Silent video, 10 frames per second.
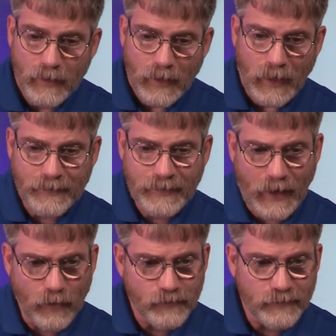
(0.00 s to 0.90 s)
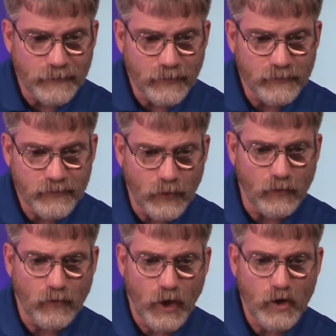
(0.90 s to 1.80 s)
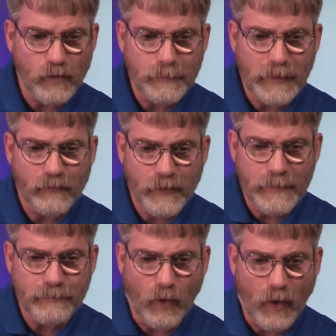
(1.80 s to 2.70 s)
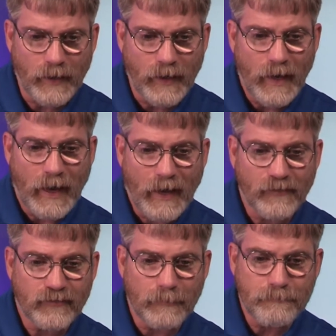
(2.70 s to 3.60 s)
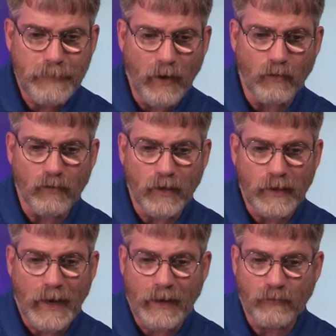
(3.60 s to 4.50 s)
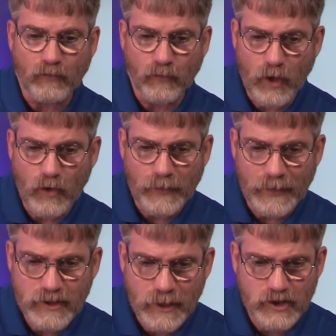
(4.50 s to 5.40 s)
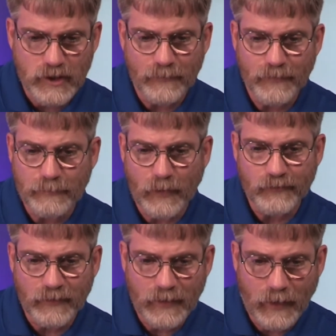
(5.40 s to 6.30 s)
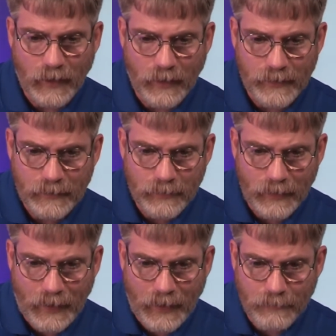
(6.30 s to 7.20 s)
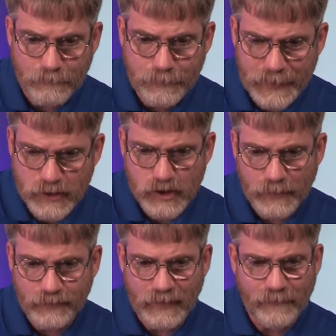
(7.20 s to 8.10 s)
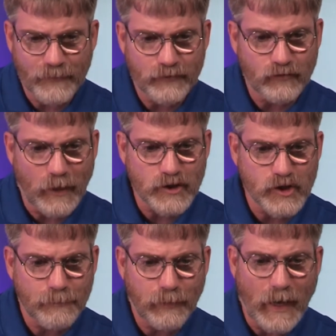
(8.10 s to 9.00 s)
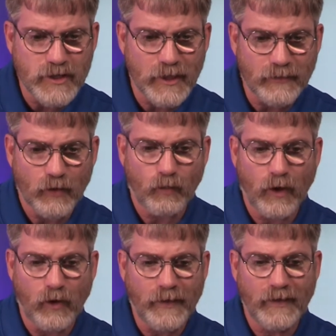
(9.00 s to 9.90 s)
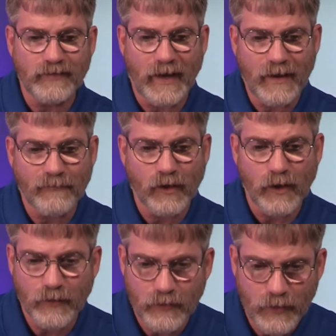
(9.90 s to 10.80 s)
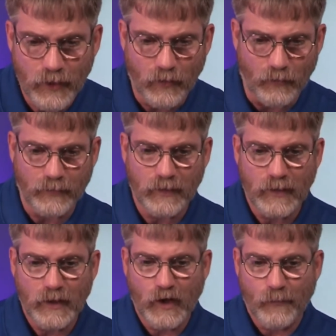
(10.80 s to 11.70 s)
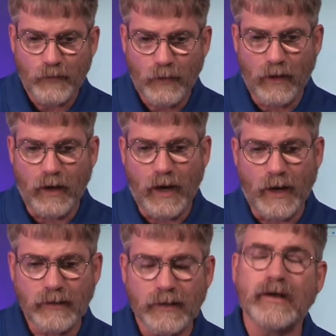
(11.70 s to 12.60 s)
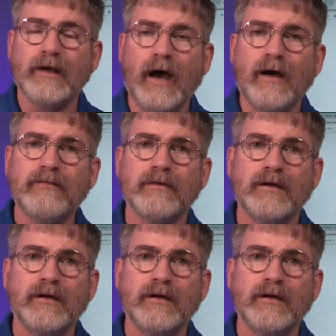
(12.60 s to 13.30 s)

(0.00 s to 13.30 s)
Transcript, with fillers: announced that the Silk Road would be reborn as the Belt and Road Initiative, the most ambitious infrastructure project the world has ever known. Well, oddly enough,